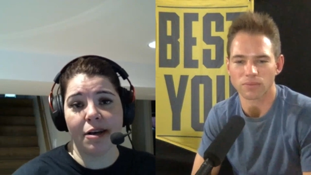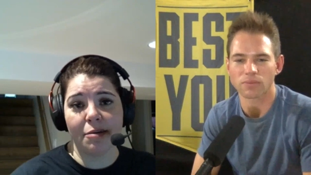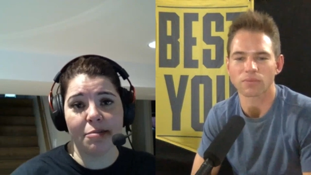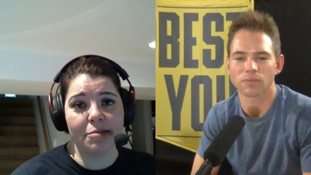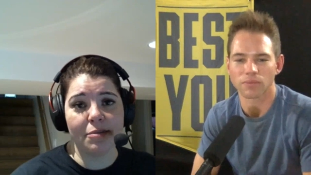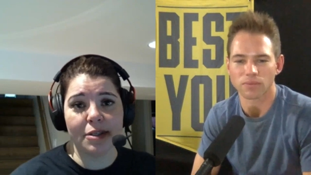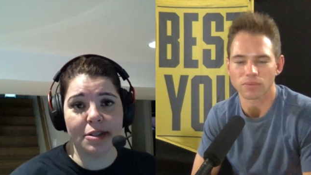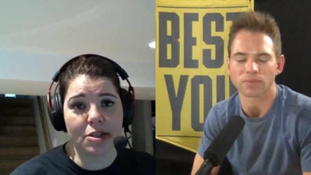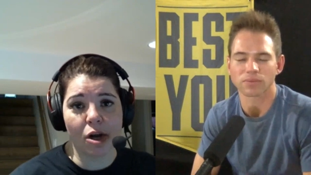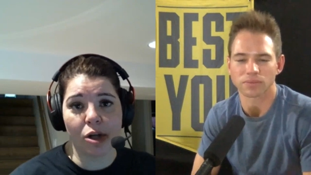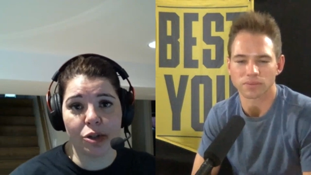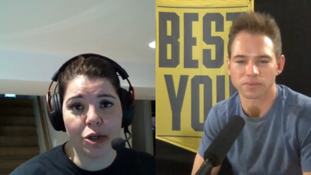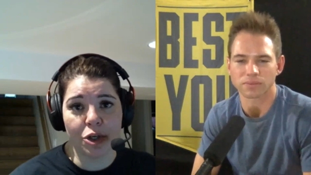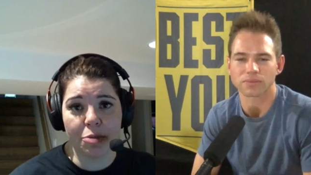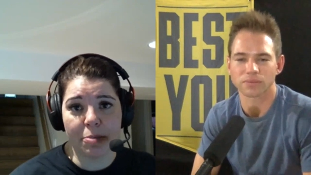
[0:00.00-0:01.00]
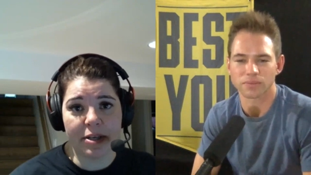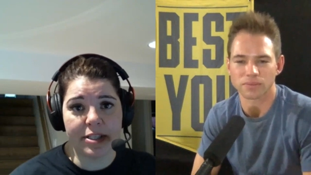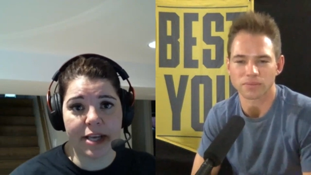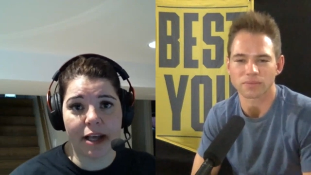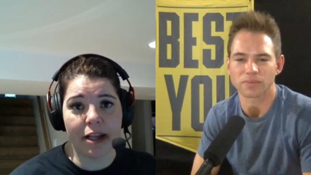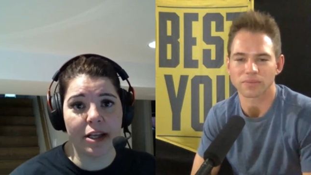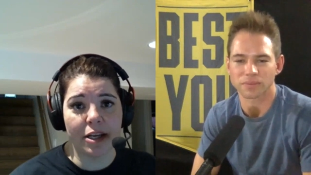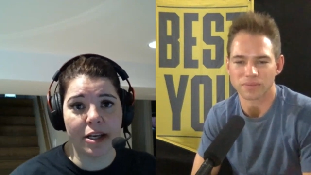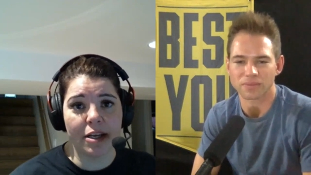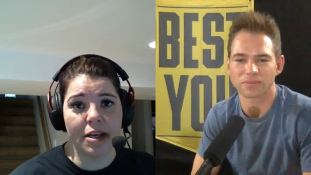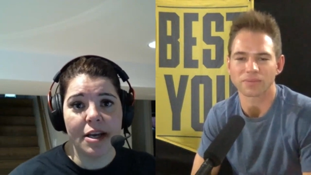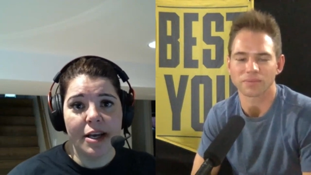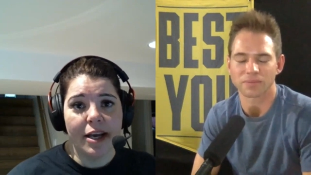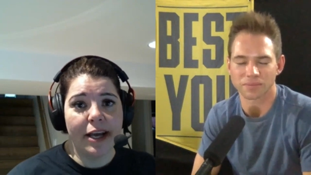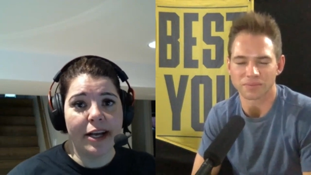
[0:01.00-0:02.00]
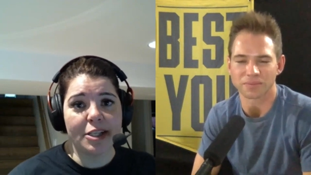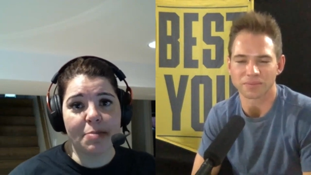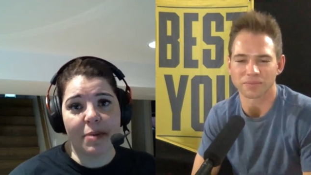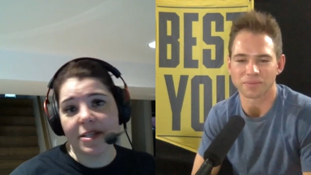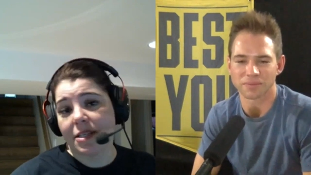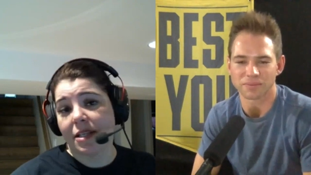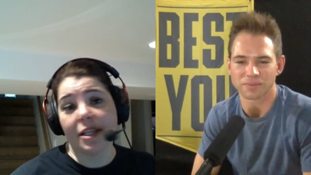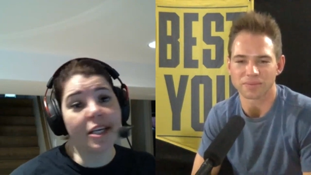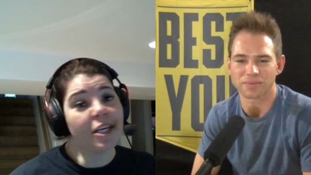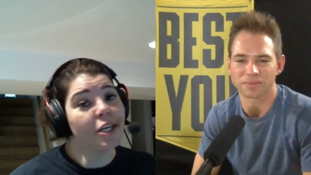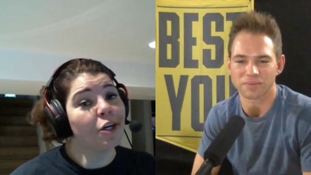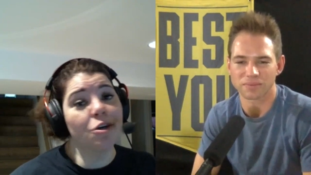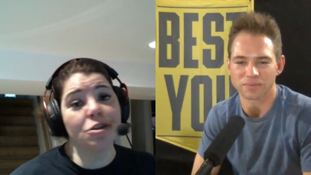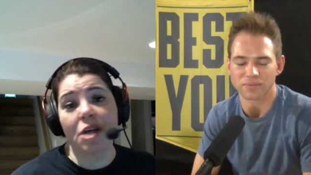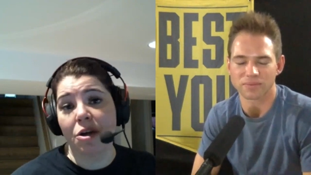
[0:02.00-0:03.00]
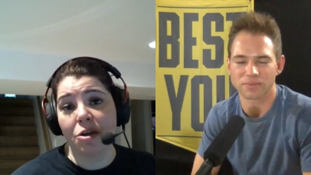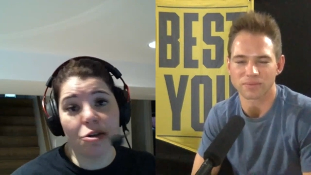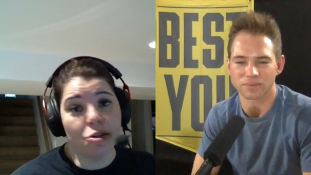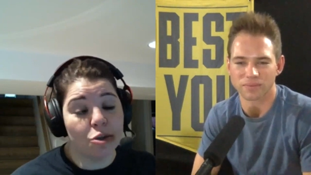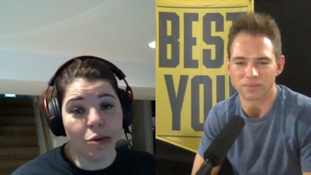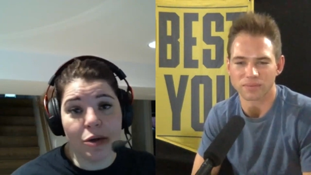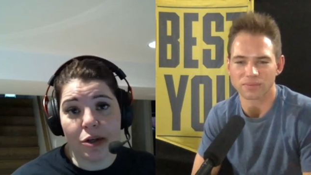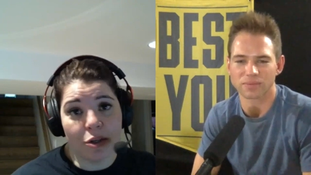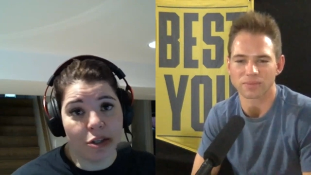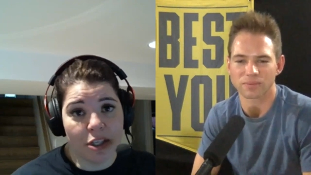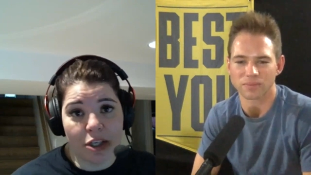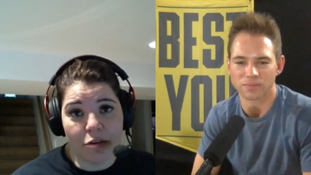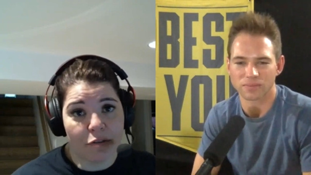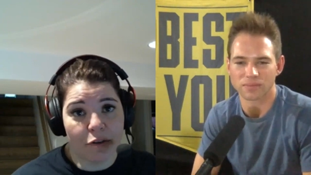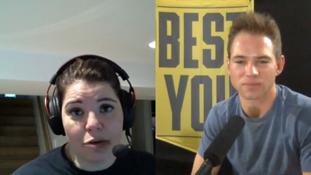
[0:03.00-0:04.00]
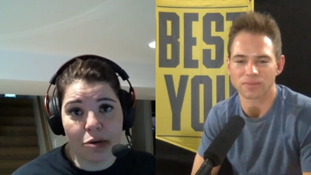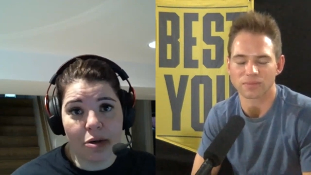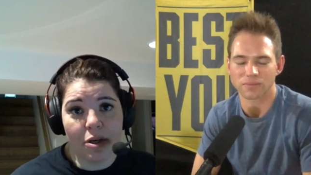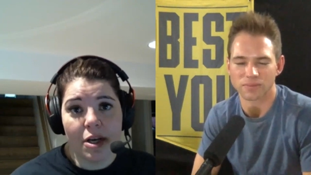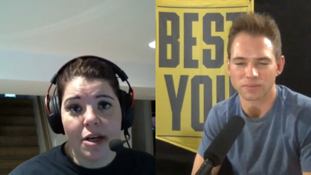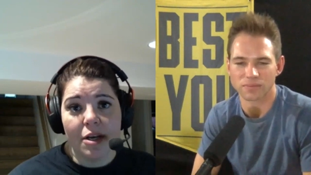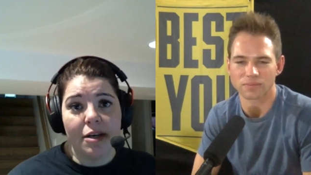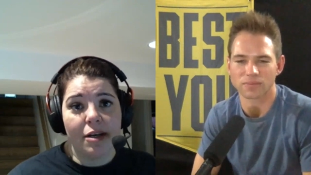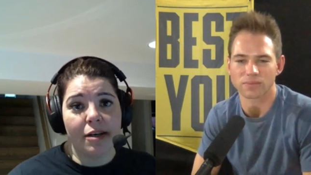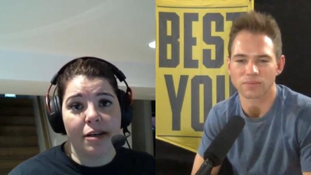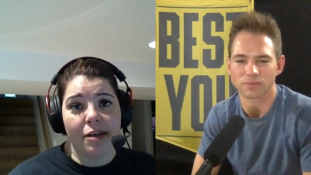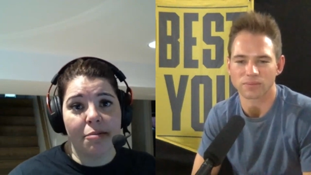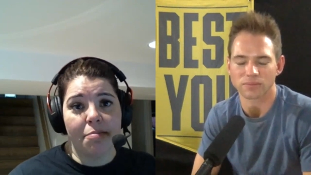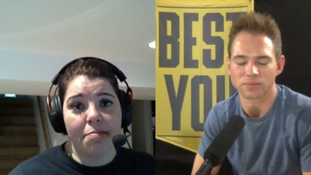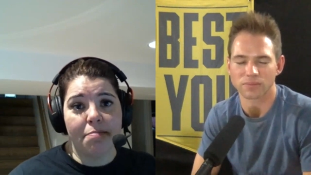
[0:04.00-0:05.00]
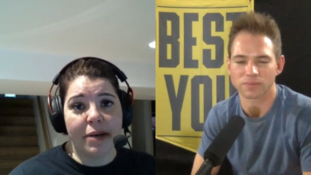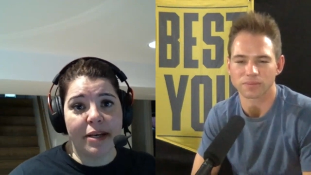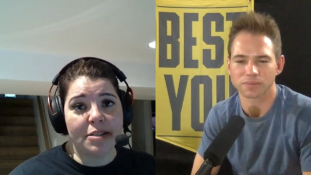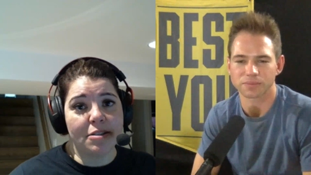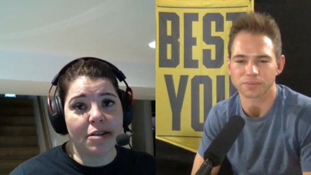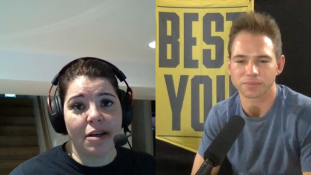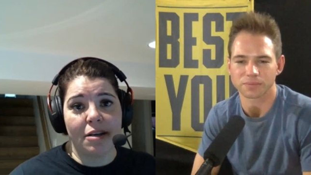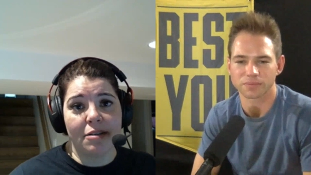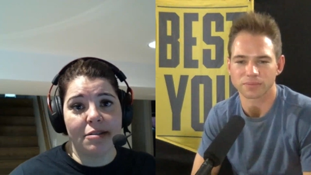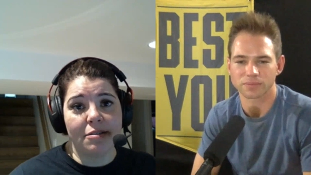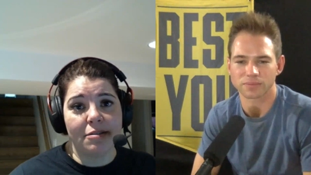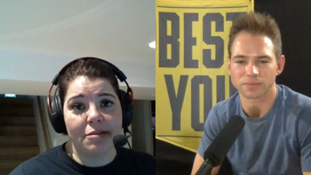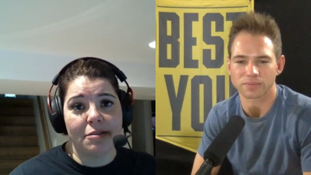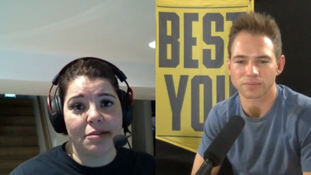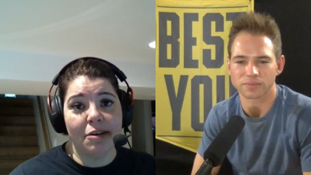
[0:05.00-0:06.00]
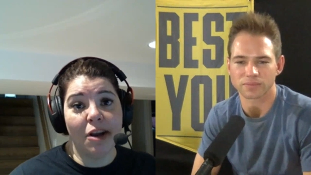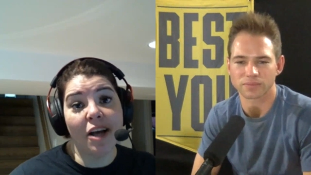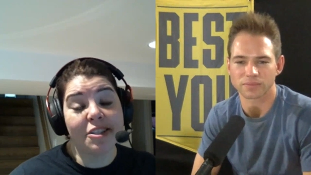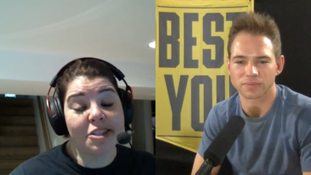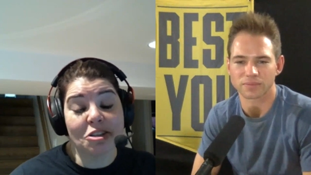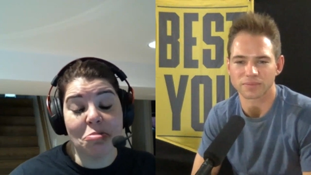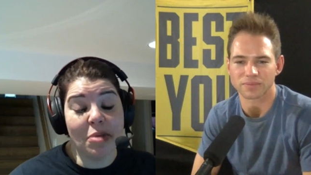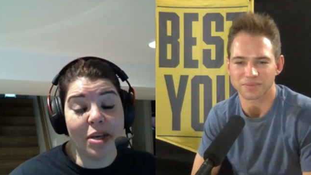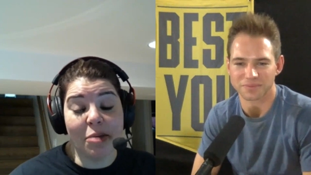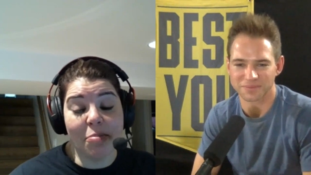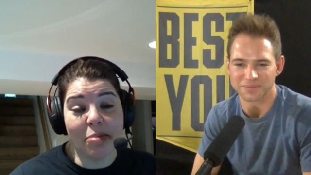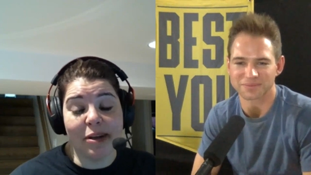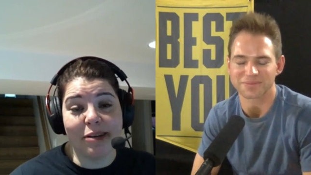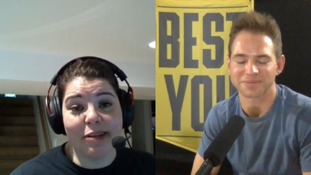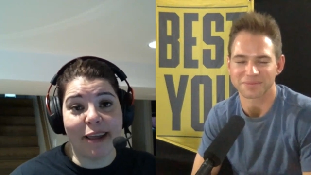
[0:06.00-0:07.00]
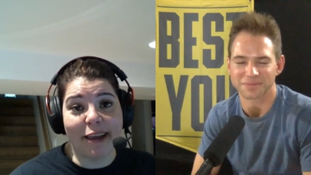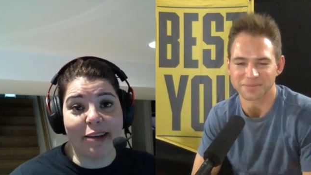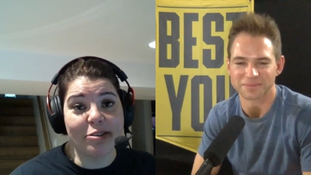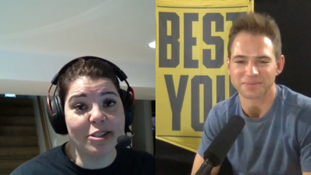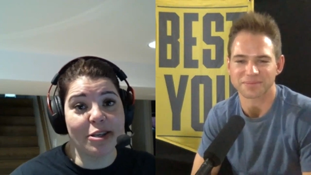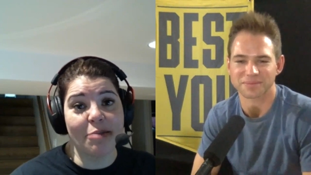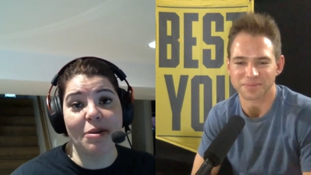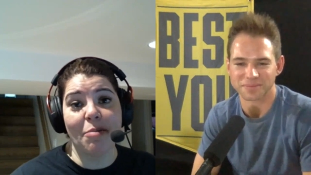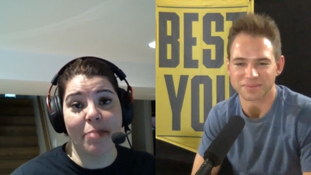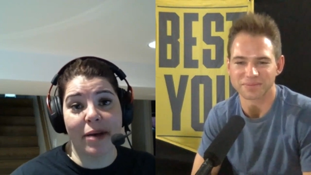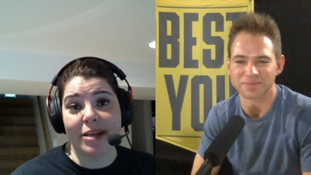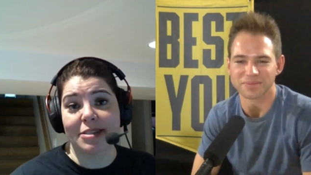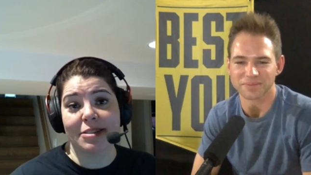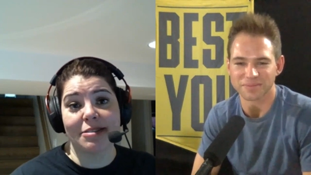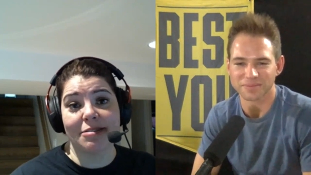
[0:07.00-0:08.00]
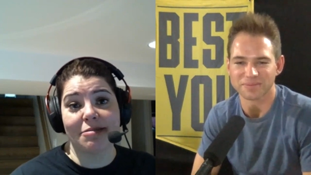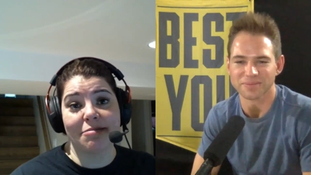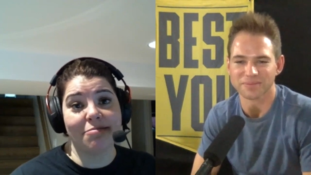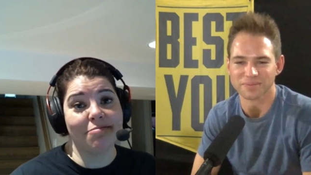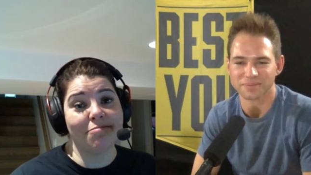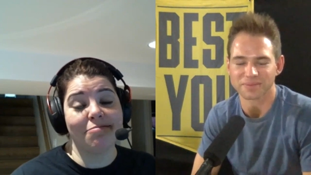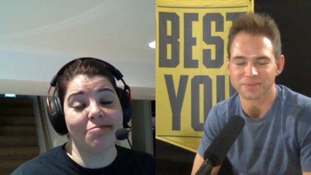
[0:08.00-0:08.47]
Speaker 1: Um, it's called Heard Mentality, and it's basically here's how you do a good interview, uh, based on not just me, but like some of the best